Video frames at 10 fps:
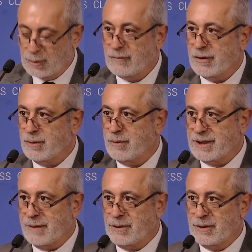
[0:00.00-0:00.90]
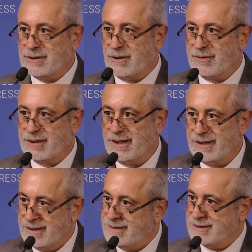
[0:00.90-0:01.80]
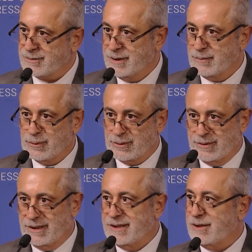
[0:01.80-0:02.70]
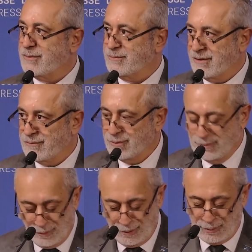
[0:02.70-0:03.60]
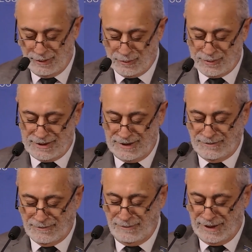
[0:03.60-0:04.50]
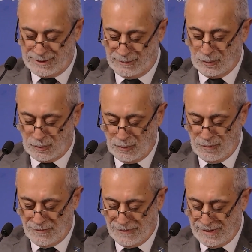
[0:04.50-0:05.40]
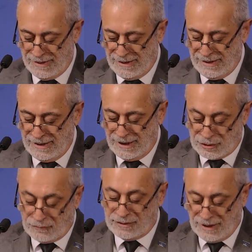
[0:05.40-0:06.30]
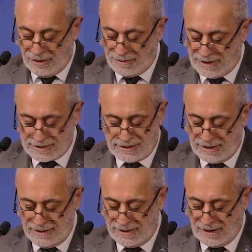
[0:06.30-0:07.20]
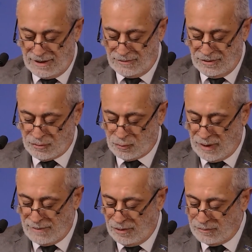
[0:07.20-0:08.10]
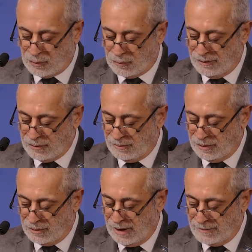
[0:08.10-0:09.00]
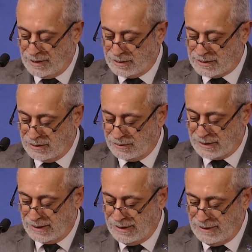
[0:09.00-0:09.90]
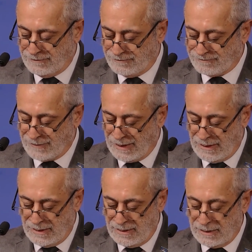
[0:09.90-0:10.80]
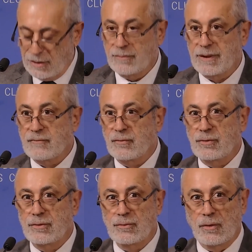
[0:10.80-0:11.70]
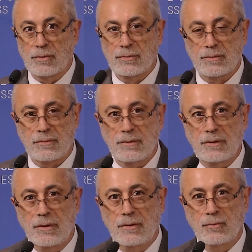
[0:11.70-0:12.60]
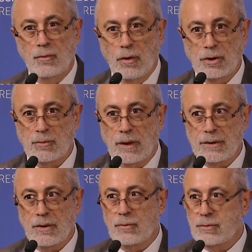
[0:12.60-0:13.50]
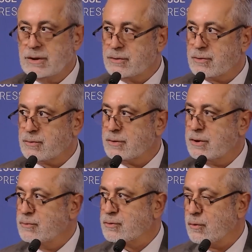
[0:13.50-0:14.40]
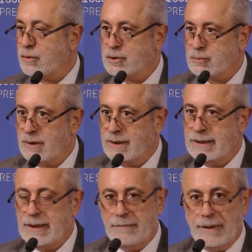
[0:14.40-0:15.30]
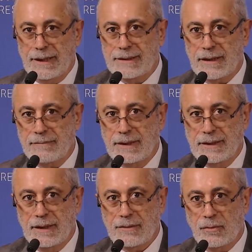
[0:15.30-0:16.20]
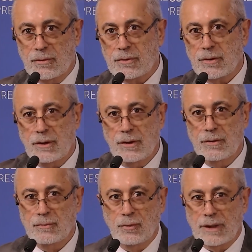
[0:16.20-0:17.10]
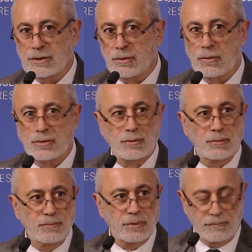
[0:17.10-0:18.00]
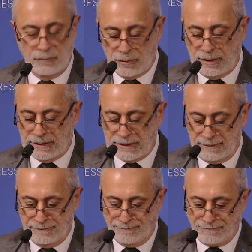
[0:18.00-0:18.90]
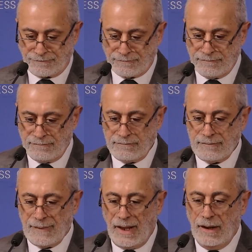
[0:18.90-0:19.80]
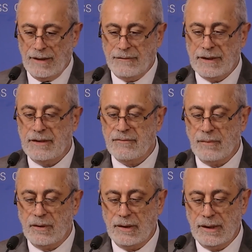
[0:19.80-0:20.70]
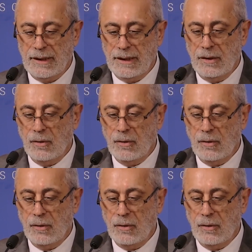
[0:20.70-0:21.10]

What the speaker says: Mr. President also emphasized the diversity of the Armenian people. He mentioned that not only the Christian people are Armenians, there are also Islamic and Alevi Armenians whose inclusion in the framework of the activities of the National Council of Western Armenia should become an integral part of our activities. All the sons of Western Armenia are the sons of our nation, said Mr. President.